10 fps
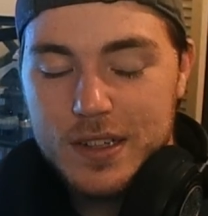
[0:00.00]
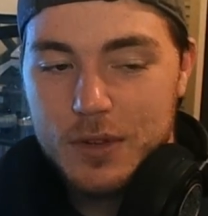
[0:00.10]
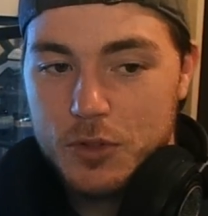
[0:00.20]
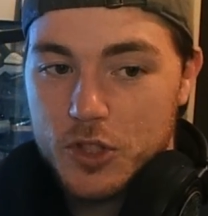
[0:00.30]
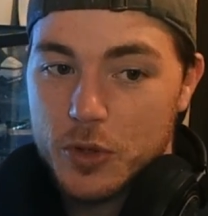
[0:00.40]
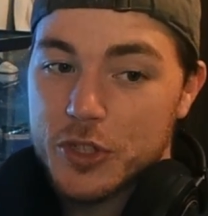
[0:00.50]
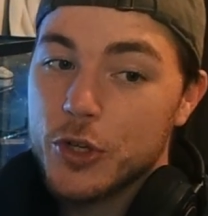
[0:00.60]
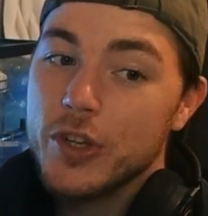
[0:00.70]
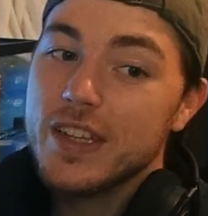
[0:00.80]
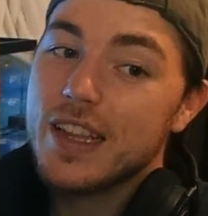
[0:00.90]
So it's
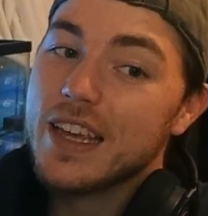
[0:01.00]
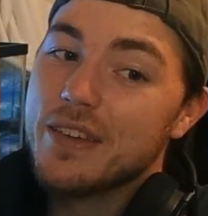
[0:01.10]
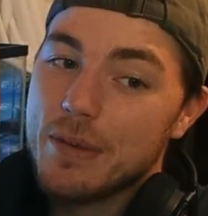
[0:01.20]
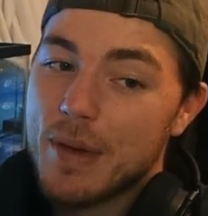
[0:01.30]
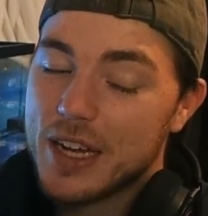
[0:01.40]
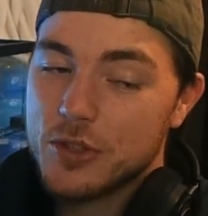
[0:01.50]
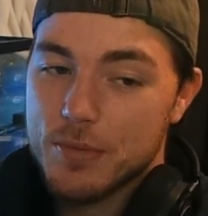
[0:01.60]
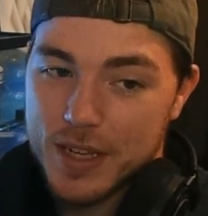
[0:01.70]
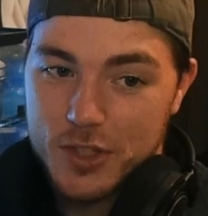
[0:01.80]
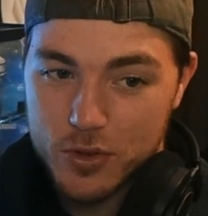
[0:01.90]
good that they give it back to a
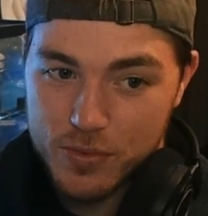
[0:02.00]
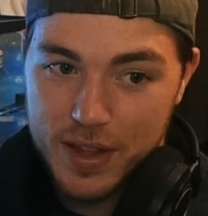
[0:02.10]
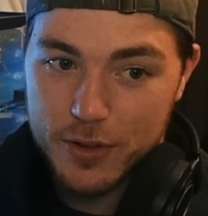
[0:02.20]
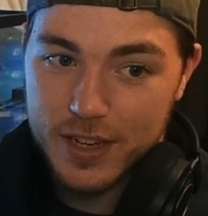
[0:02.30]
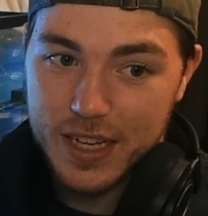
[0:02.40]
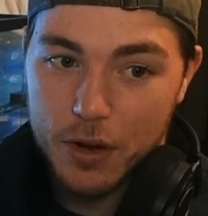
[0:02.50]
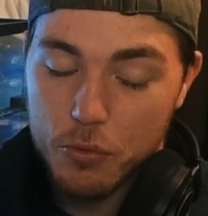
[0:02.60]
pet store rather than like